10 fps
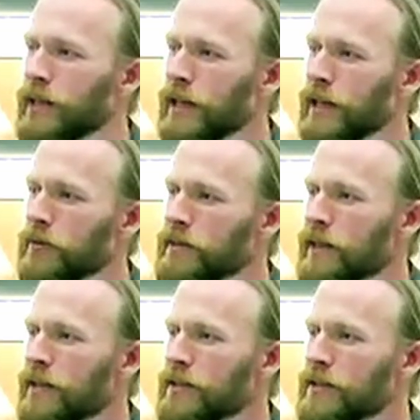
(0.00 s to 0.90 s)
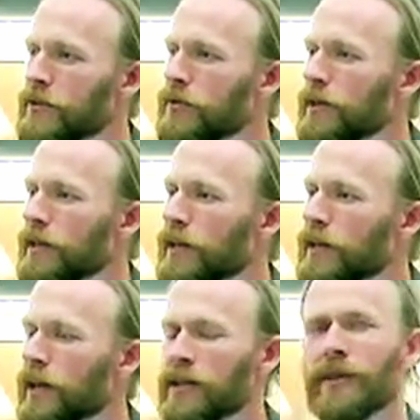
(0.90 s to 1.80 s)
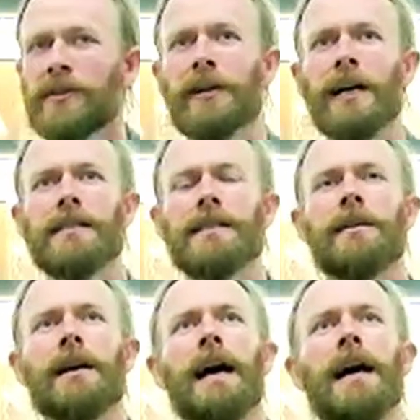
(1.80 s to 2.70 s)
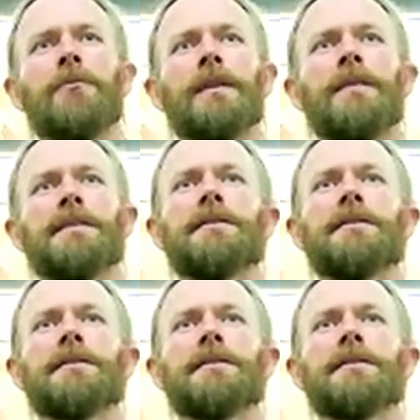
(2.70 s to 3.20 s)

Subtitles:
It was so controversial. I actually had one of these